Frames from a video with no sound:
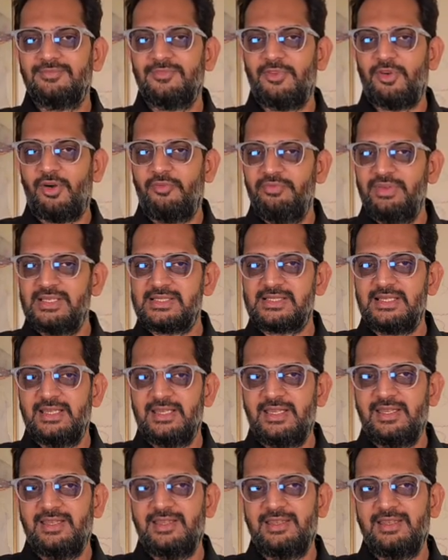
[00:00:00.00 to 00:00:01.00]

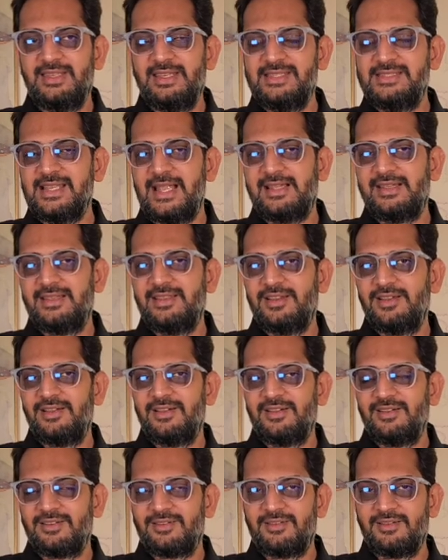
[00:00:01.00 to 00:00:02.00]
obviously is at
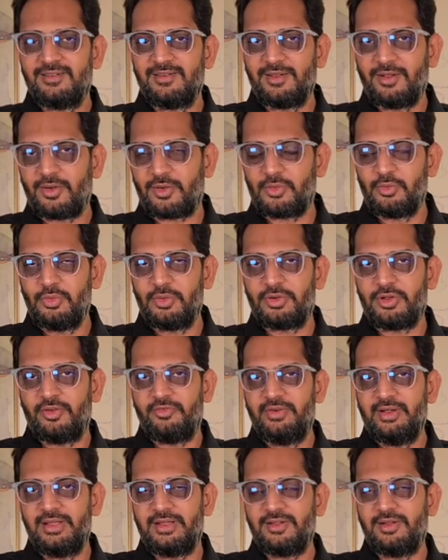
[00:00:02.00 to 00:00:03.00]
the root
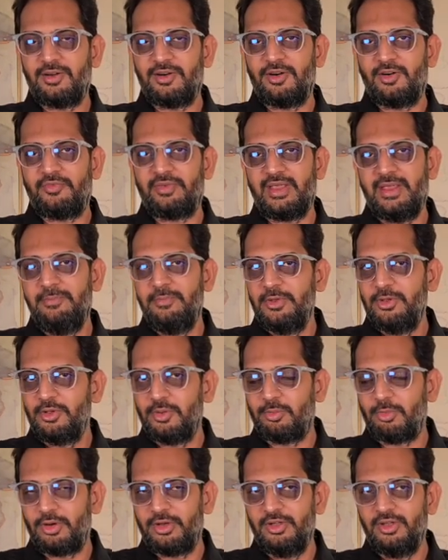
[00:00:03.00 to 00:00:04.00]
of it, of
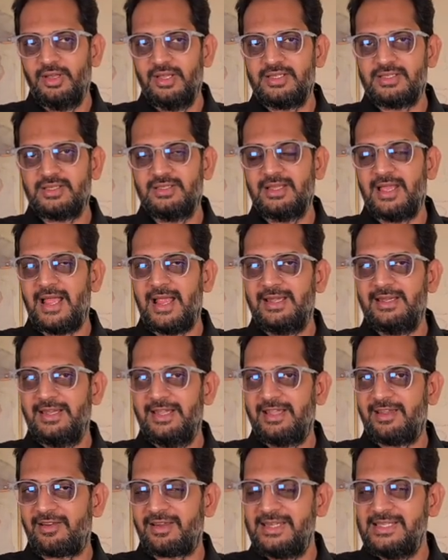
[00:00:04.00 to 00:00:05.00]
immunomodulation, and
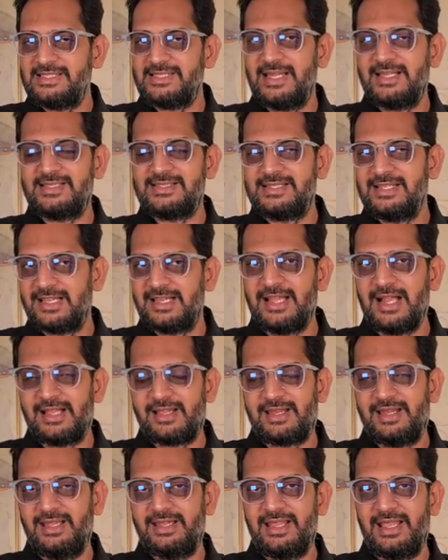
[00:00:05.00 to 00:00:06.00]
it resets the
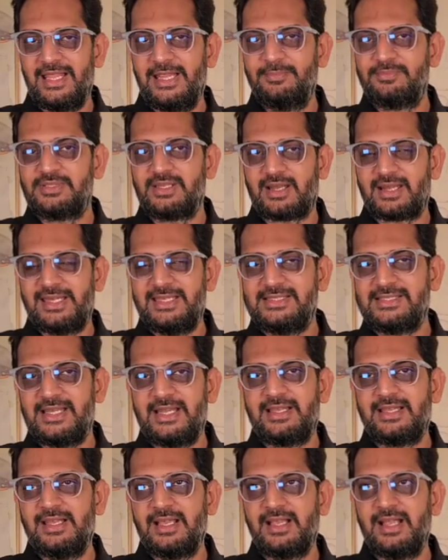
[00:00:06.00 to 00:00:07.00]
gut. It helps
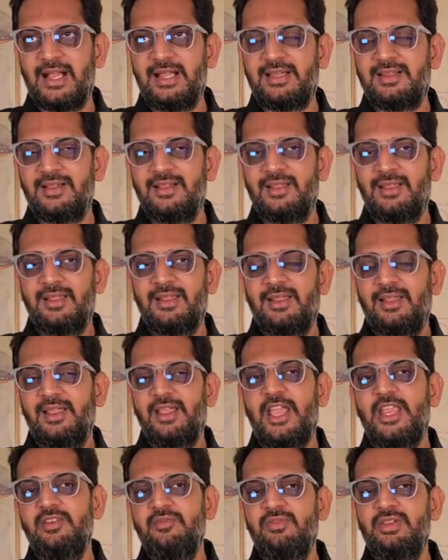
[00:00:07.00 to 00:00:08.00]
reset the gut,
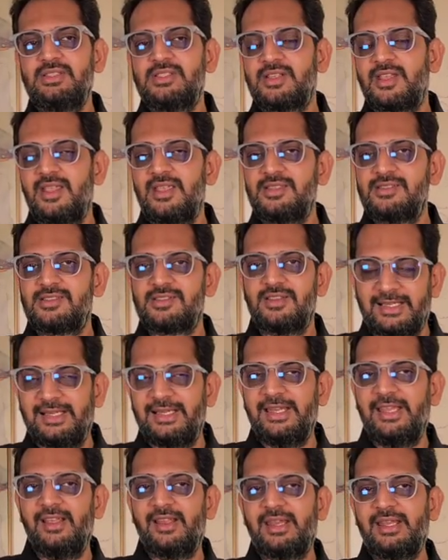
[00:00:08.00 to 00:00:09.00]
in which case
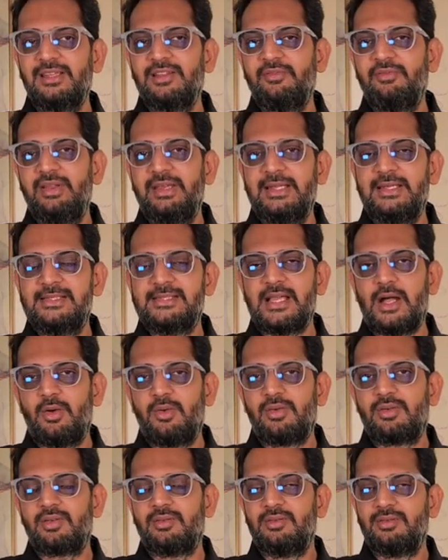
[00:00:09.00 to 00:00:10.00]
clearing the weeds
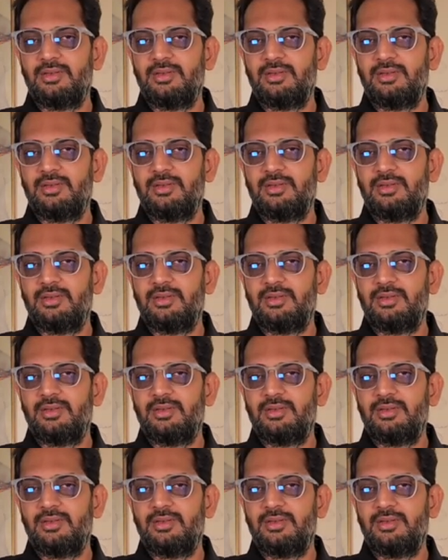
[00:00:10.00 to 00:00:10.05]
out